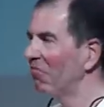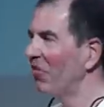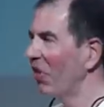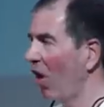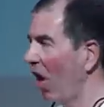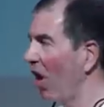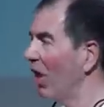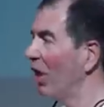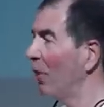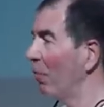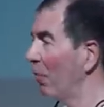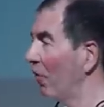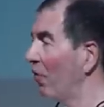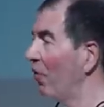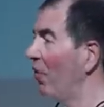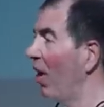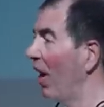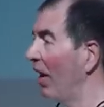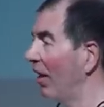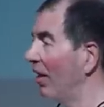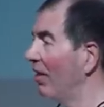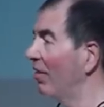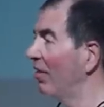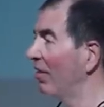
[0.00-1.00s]
it's
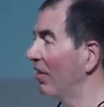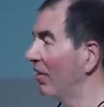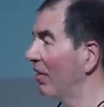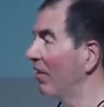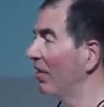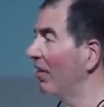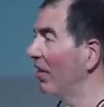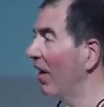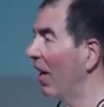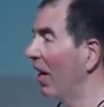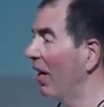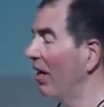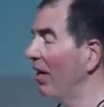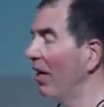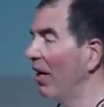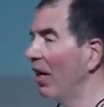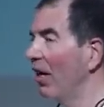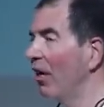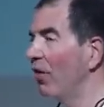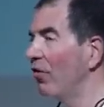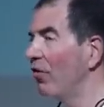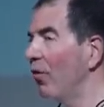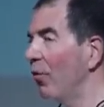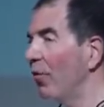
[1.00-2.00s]
100% right
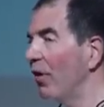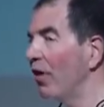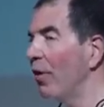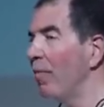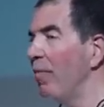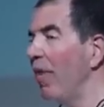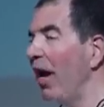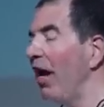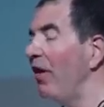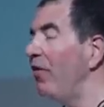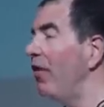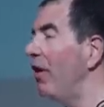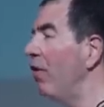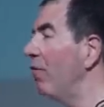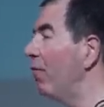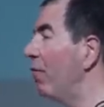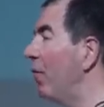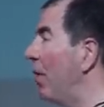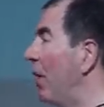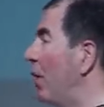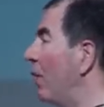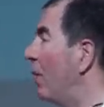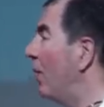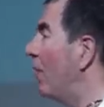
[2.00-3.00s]
so with amazing
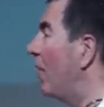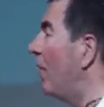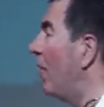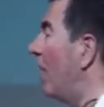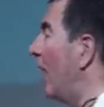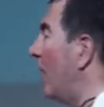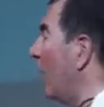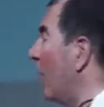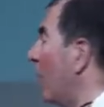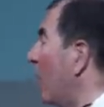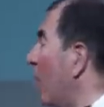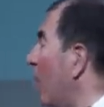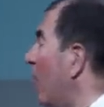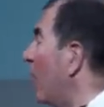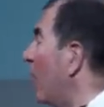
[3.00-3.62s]
frequency, you're